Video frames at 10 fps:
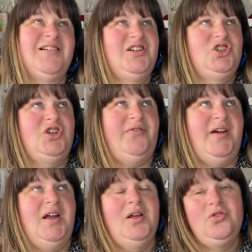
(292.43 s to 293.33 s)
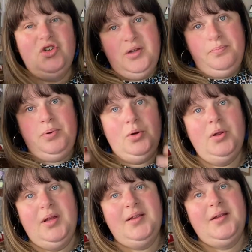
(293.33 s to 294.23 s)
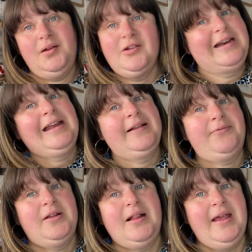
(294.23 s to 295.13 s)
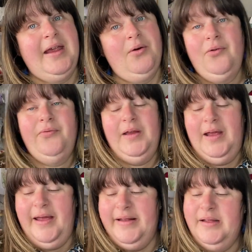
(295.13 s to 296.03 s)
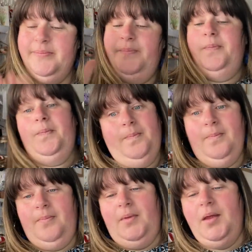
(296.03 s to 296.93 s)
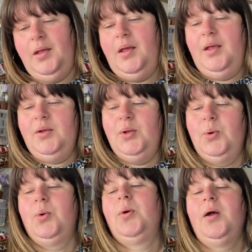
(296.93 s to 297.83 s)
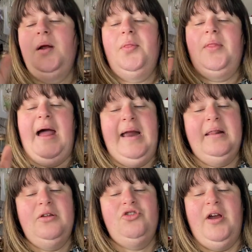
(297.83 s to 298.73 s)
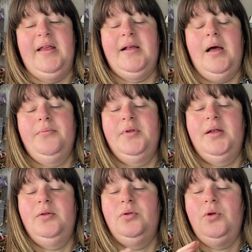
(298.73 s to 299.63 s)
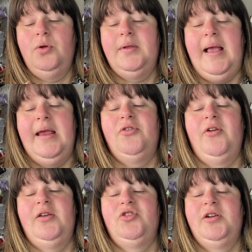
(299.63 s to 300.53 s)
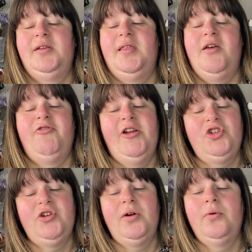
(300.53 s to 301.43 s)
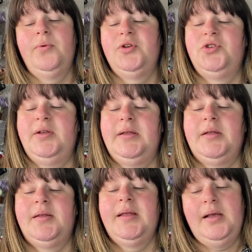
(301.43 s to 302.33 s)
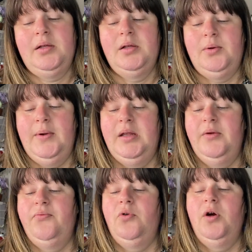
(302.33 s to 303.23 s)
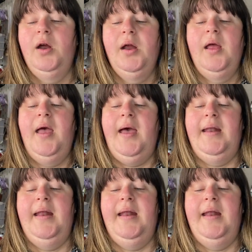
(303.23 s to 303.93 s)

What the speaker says: Shove it, just pull it gracefully over your head. So, the Isla dress comes in 2 size ranges. The original, which is 6 to 24, and